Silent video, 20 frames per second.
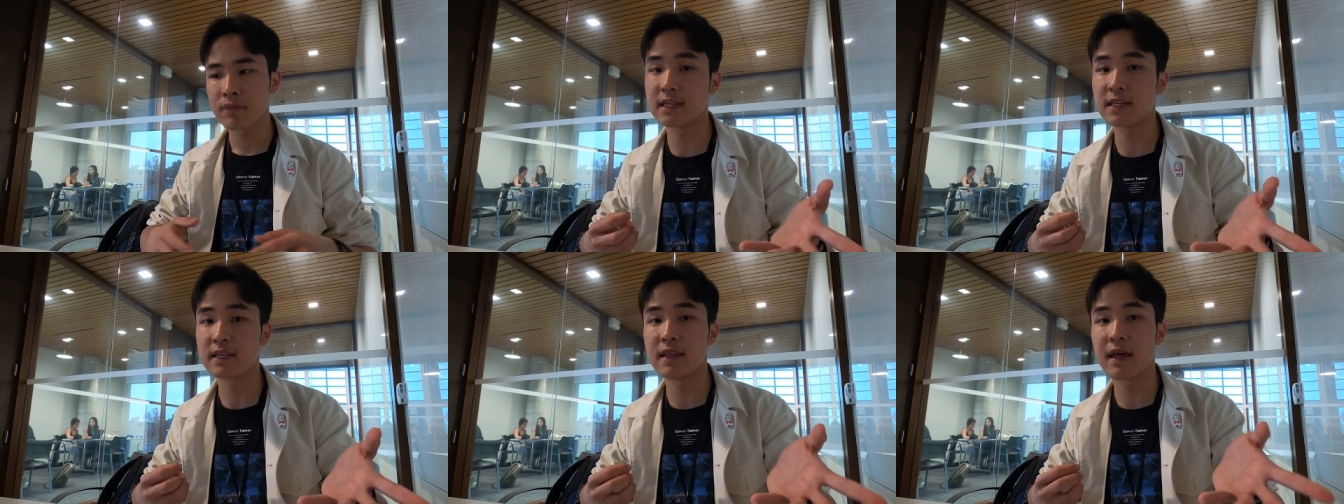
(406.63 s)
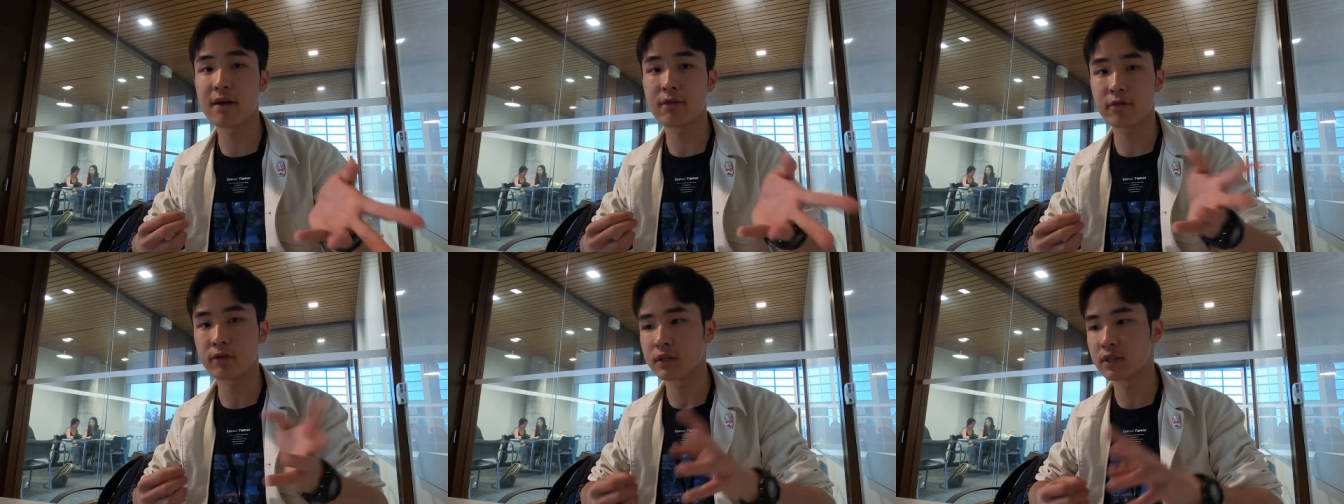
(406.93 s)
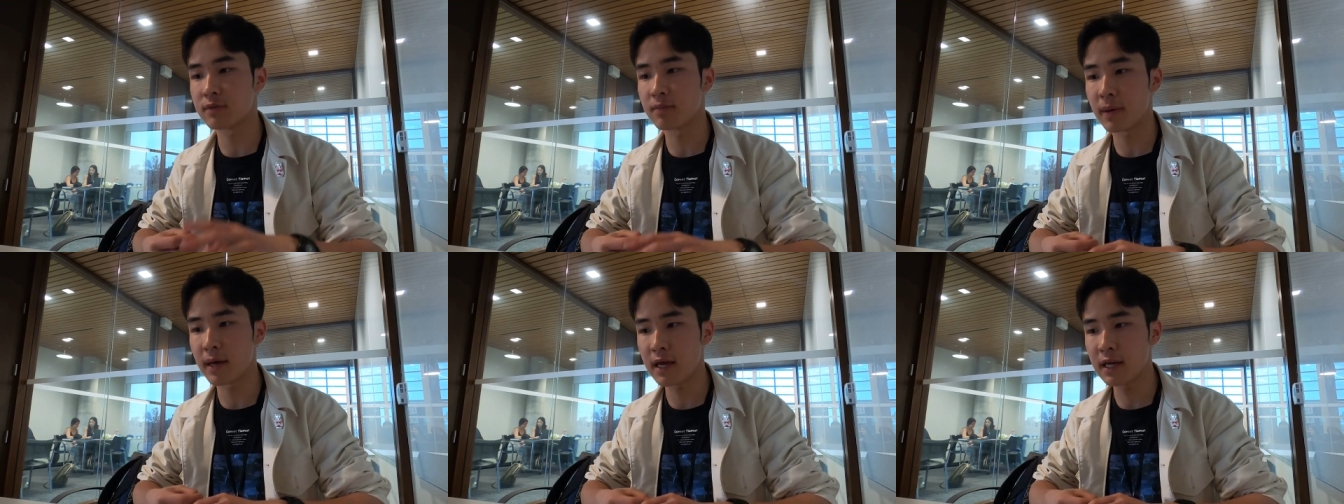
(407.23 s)
I did that
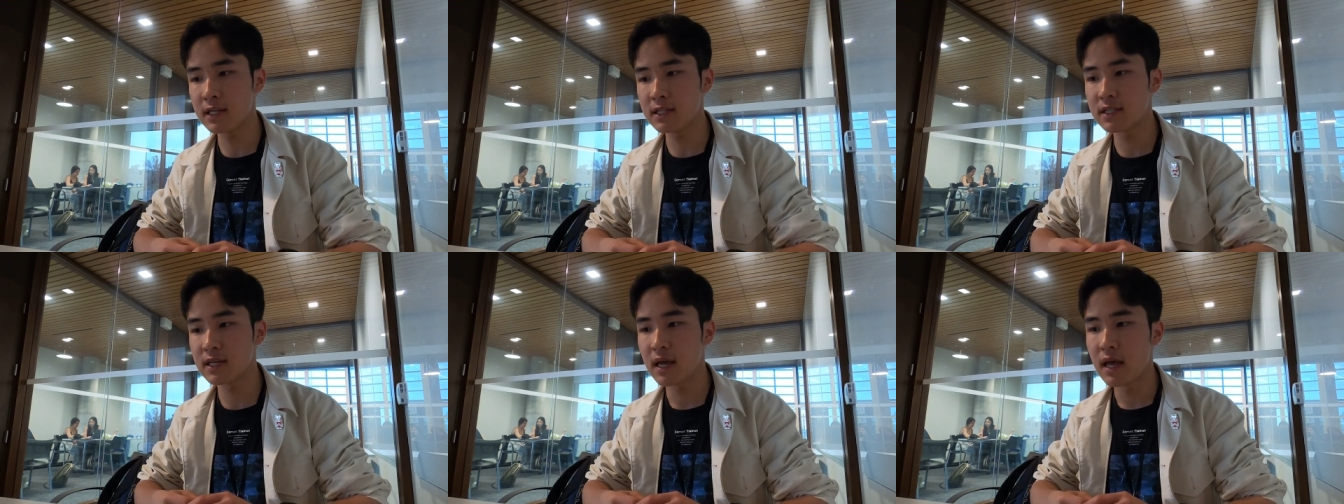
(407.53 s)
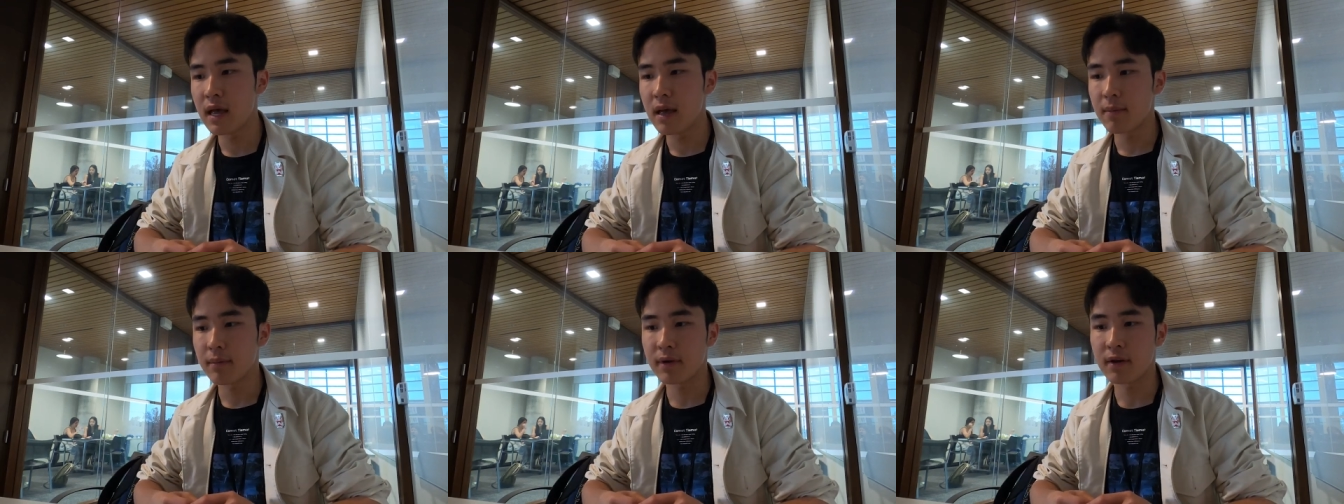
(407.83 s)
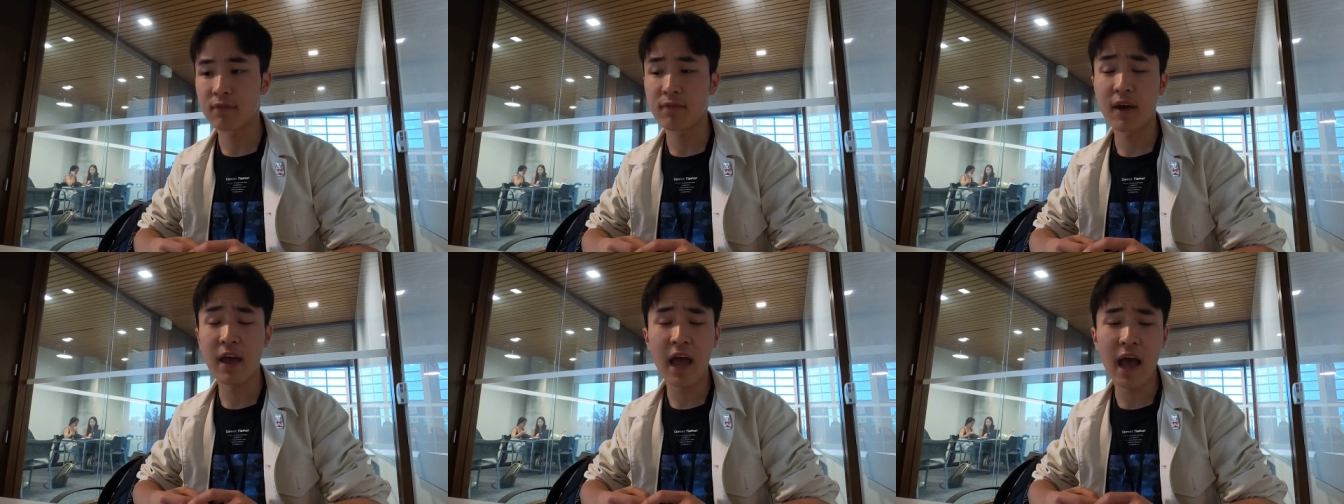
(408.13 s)
for debate,
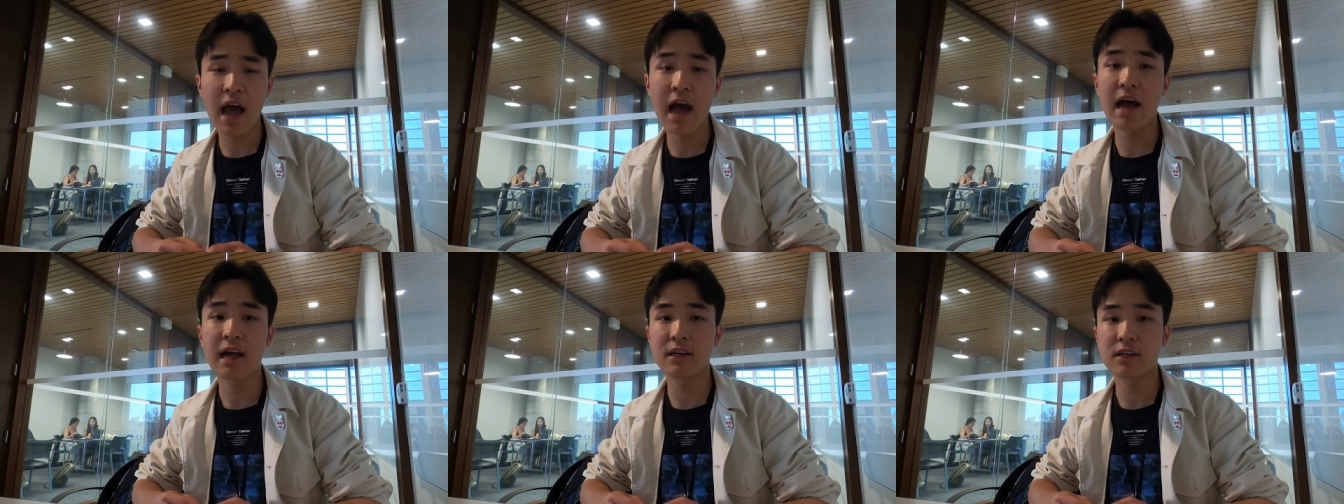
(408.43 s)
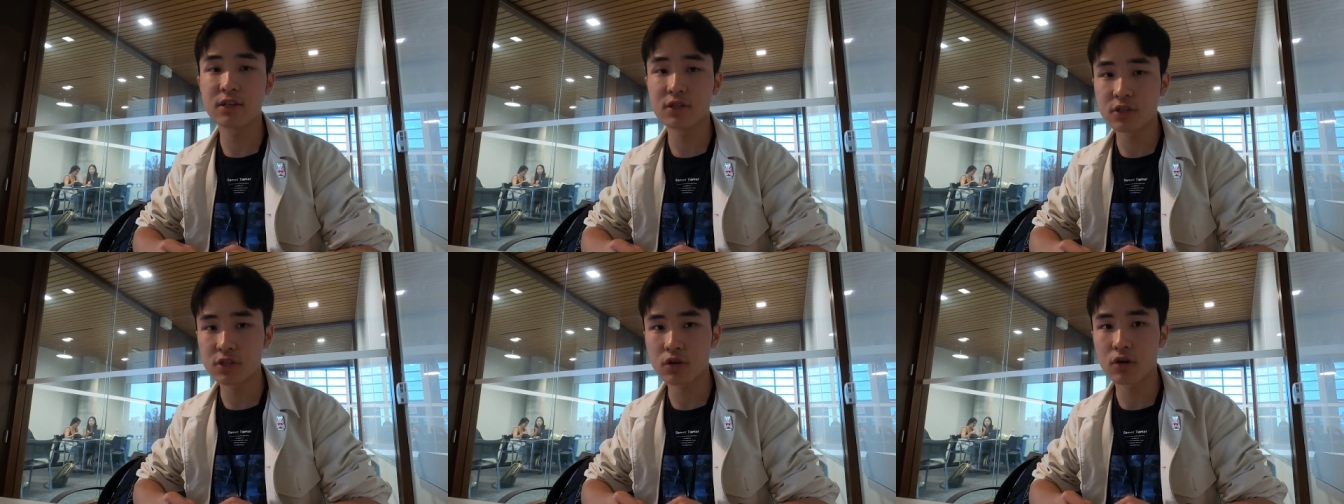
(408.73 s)
but if I had to